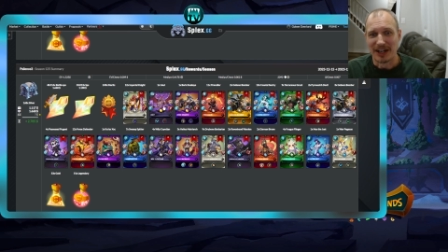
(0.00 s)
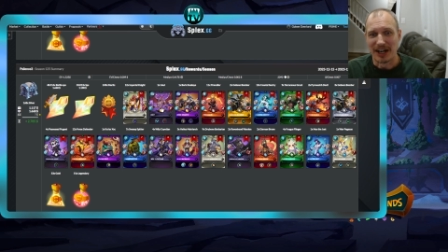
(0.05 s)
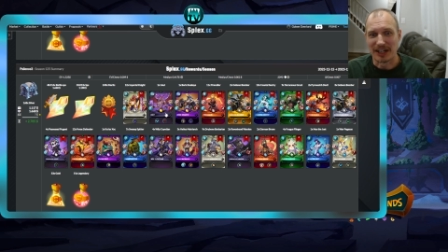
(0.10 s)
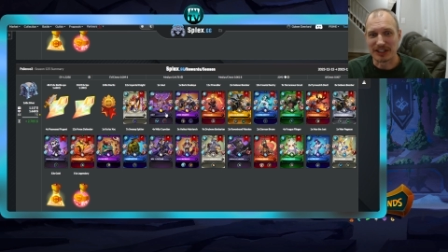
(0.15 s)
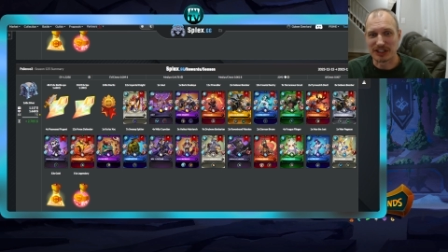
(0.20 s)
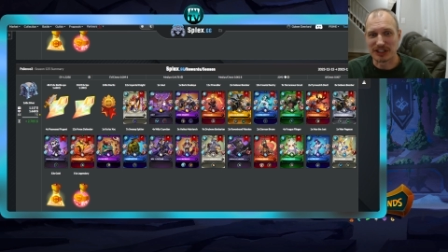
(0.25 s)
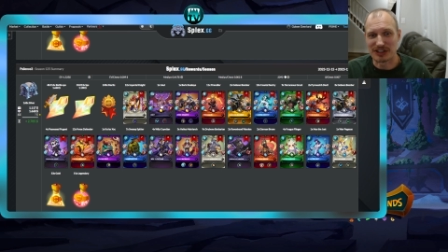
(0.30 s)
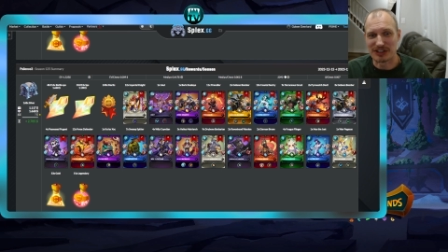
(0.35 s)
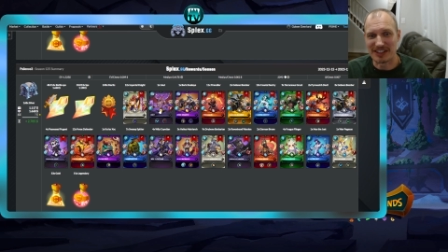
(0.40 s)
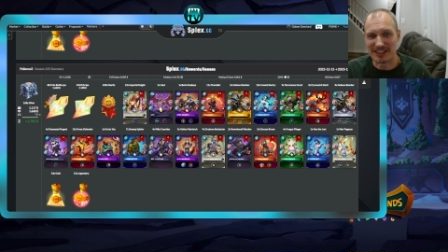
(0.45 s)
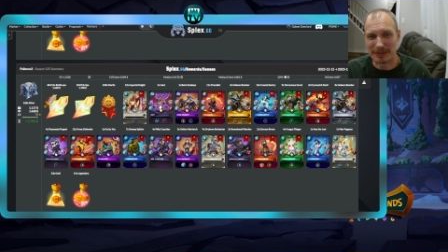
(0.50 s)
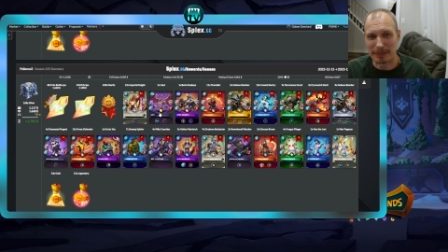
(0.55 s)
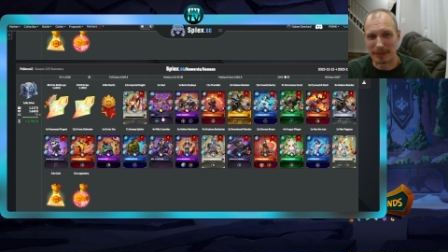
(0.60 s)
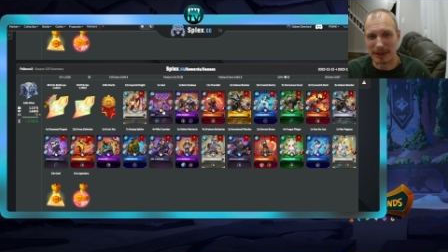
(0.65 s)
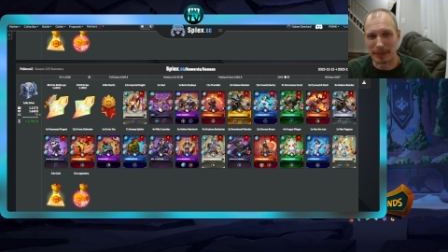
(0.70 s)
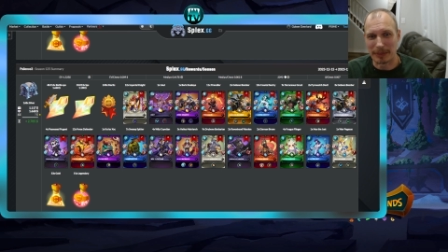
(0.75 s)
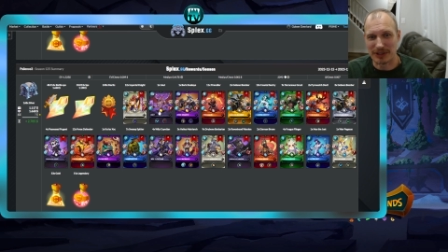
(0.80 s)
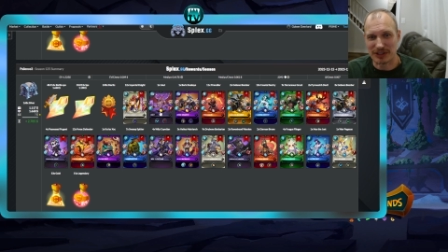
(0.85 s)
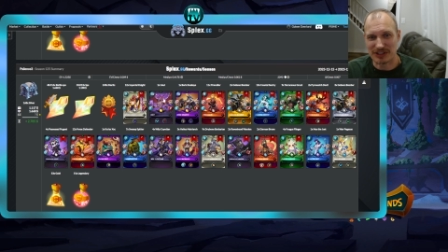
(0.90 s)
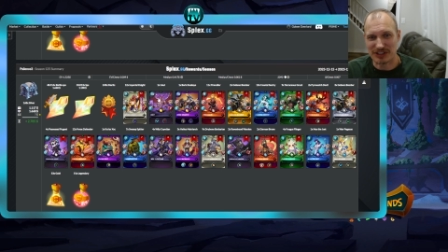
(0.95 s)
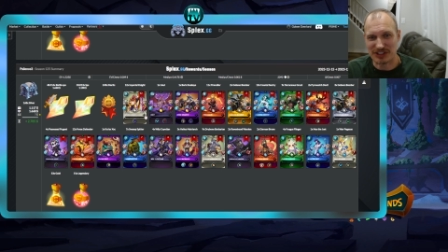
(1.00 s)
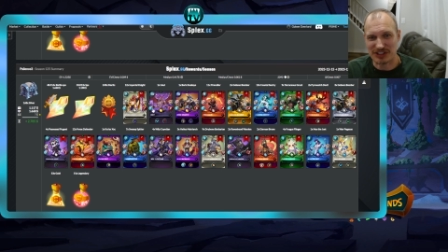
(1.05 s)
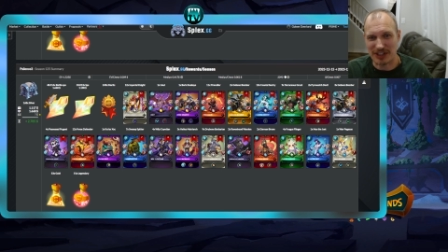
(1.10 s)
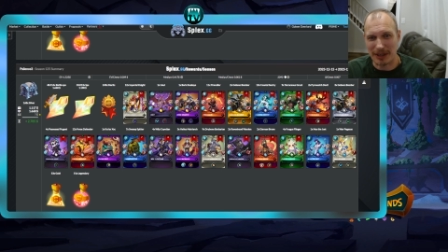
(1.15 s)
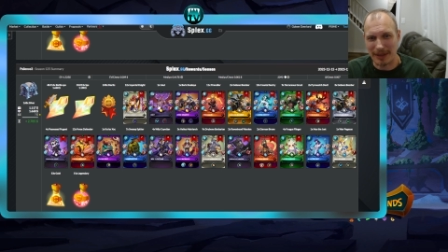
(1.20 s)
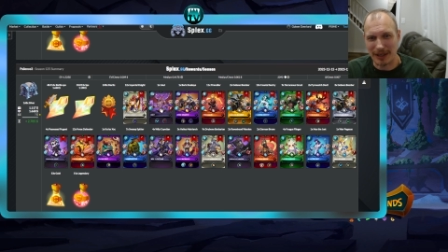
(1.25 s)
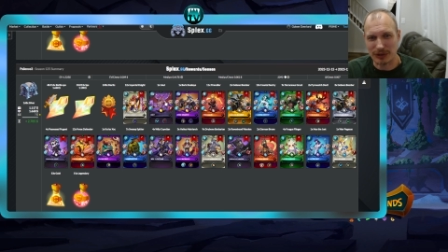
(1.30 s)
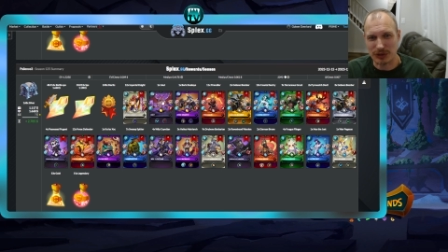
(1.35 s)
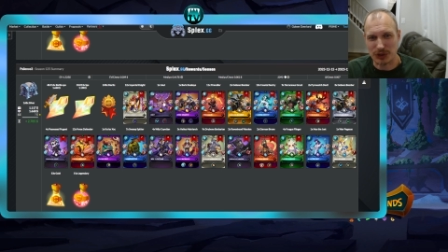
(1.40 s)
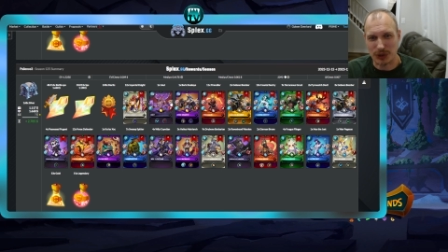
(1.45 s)
I just need to be able to
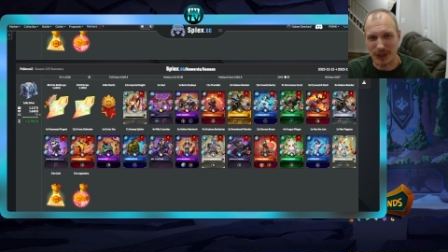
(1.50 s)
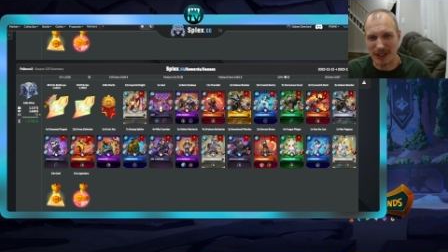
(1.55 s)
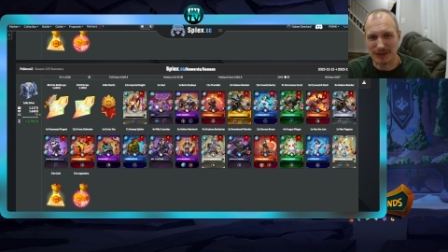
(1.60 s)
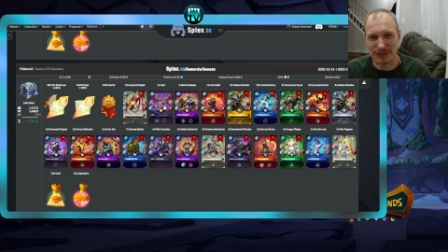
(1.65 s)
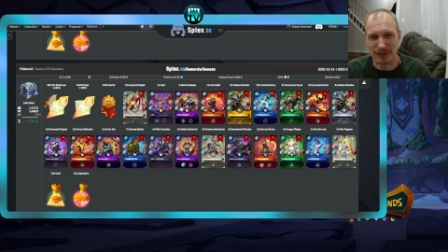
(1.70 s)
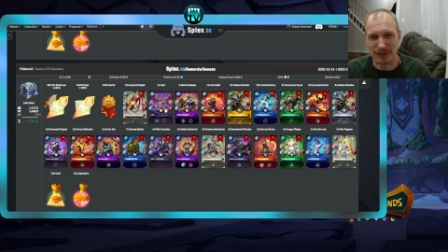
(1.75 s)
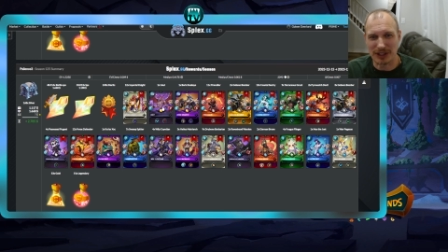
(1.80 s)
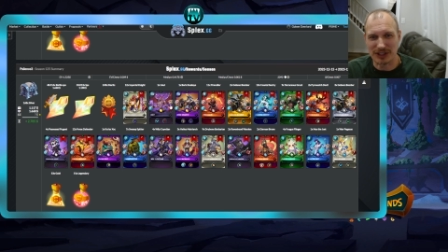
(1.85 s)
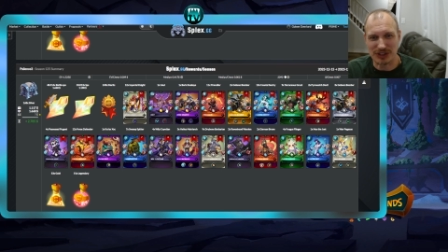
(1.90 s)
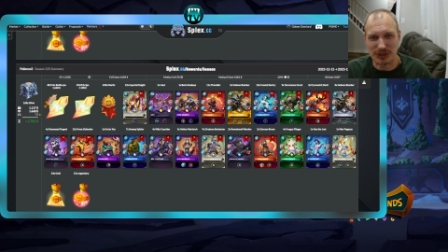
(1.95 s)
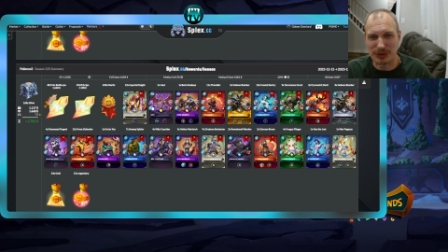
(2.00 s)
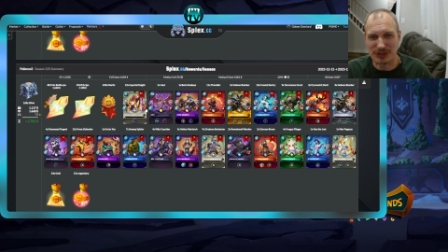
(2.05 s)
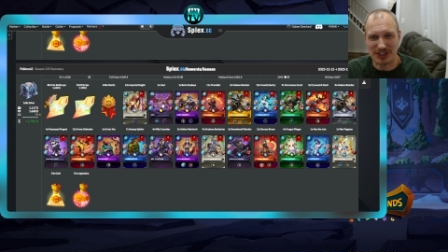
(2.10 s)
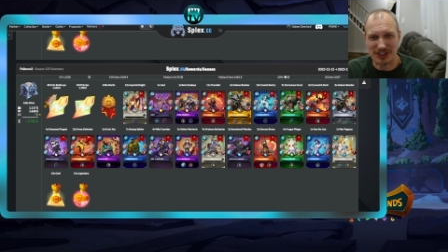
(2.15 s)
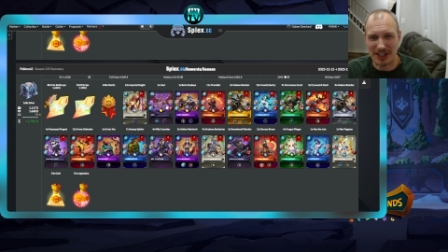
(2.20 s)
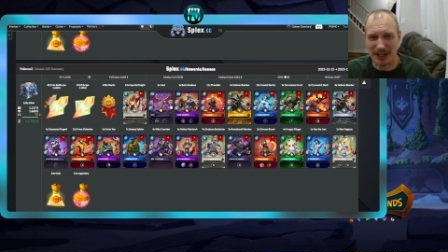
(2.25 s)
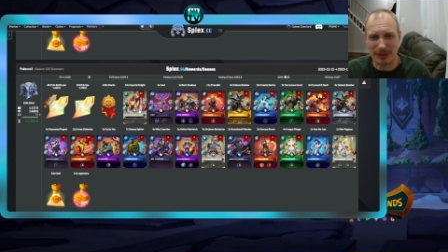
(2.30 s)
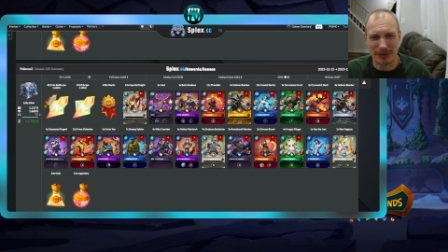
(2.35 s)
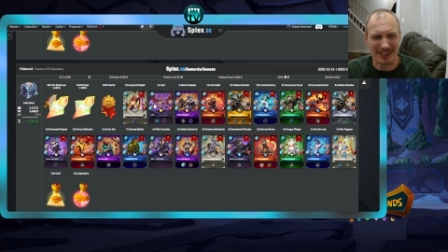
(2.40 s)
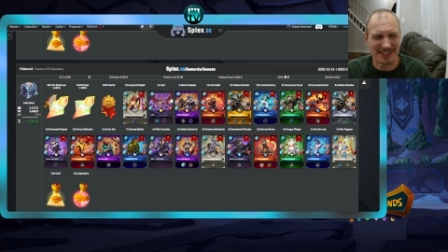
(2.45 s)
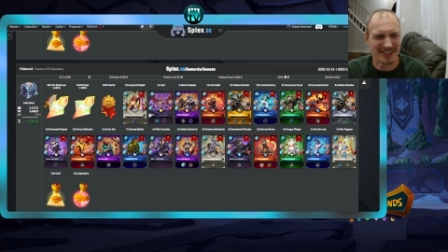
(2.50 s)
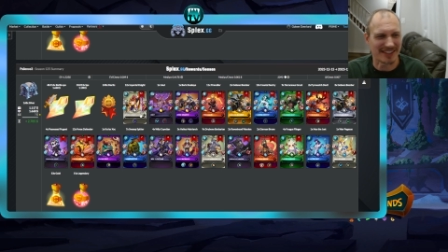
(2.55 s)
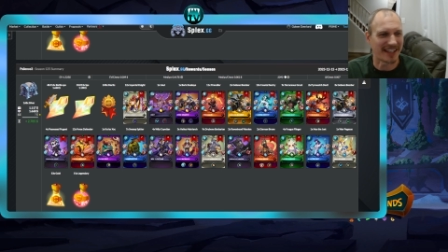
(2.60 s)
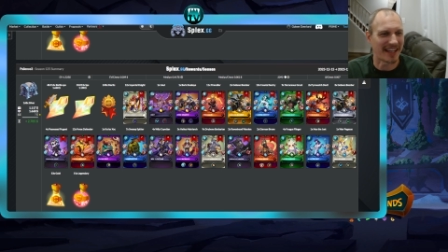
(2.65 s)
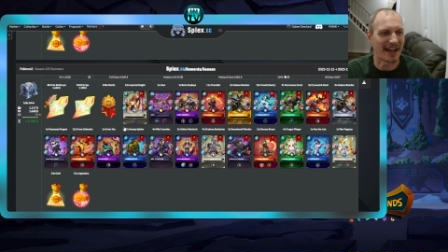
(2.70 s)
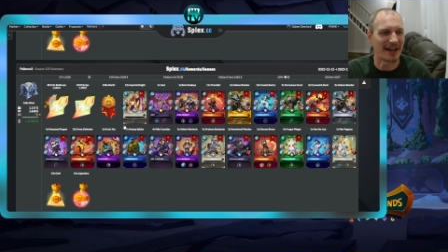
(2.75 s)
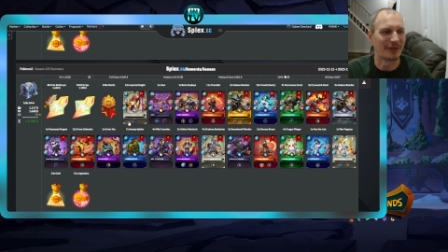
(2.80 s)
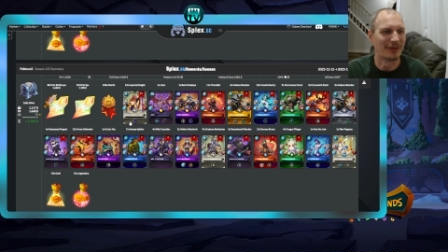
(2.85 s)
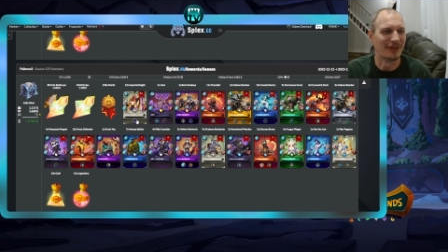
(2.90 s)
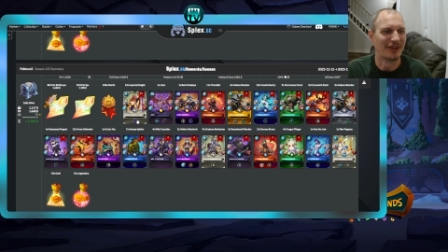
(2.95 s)
somehow transfer this Usut out of this
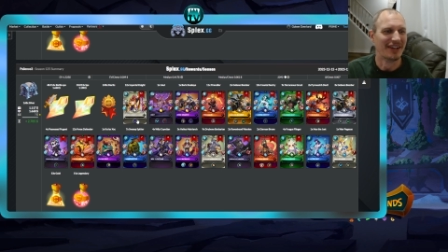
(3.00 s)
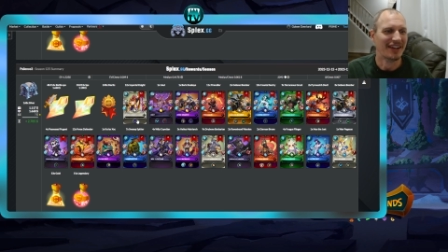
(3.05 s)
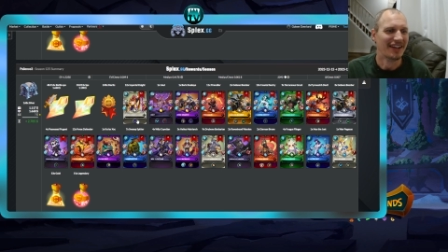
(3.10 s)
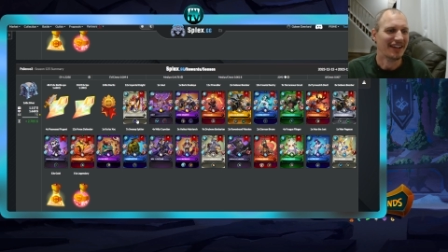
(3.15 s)
account.